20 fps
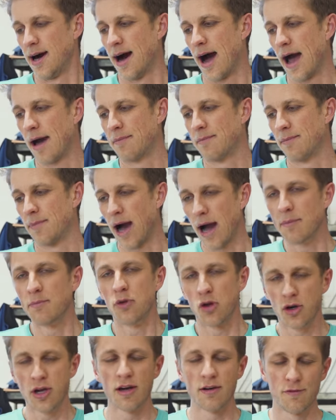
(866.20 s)
I'm, I'm
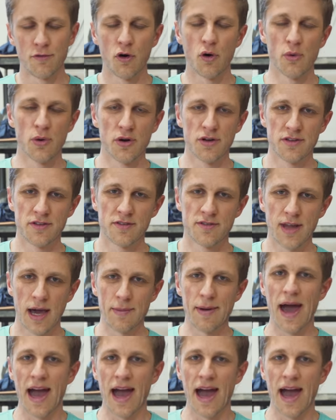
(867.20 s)
looking forward. I'm